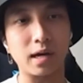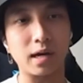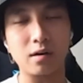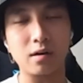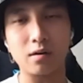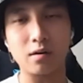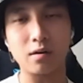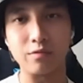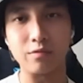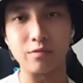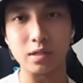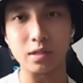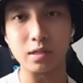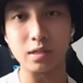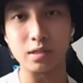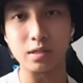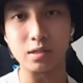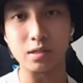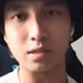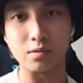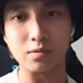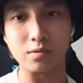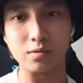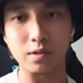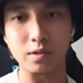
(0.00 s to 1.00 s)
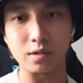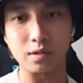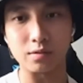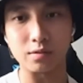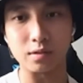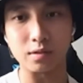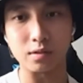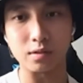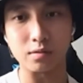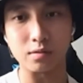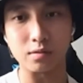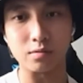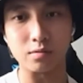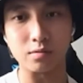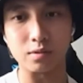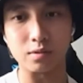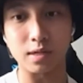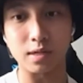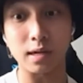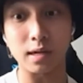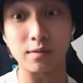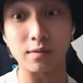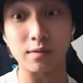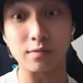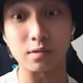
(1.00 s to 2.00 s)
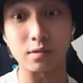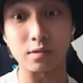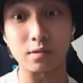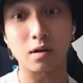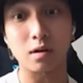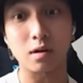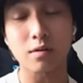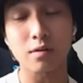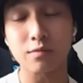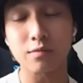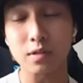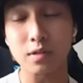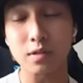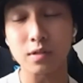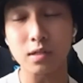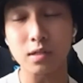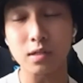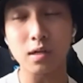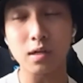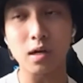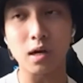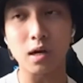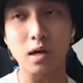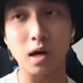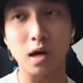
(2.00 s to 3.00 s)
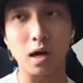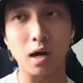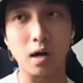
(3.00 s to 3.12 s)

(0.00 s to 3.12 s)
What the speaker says: got really curious into night photography,